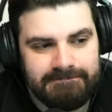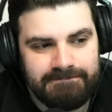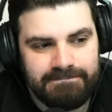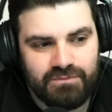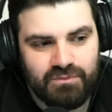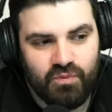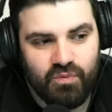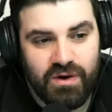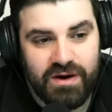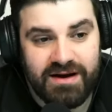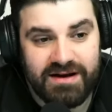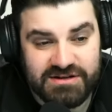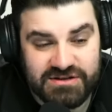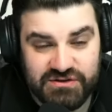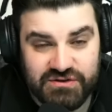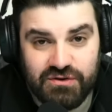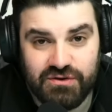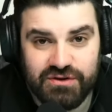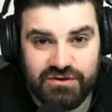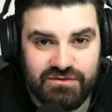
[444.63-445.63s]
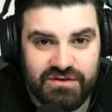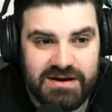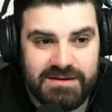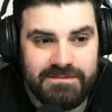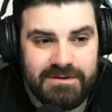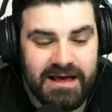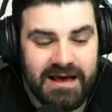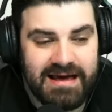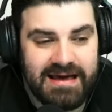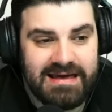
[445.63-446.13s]
When I saw the
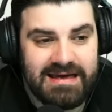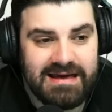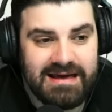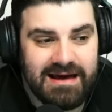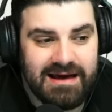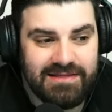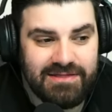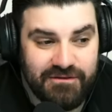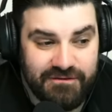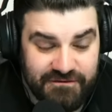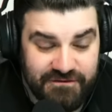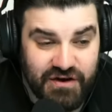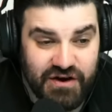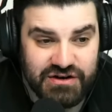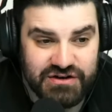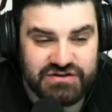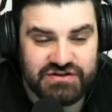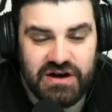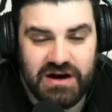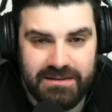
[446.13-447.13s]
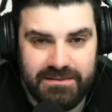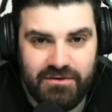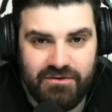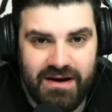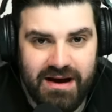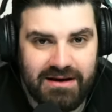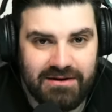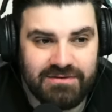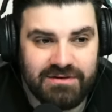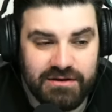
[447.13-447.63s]
replay the first time
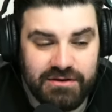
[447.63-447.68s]
around,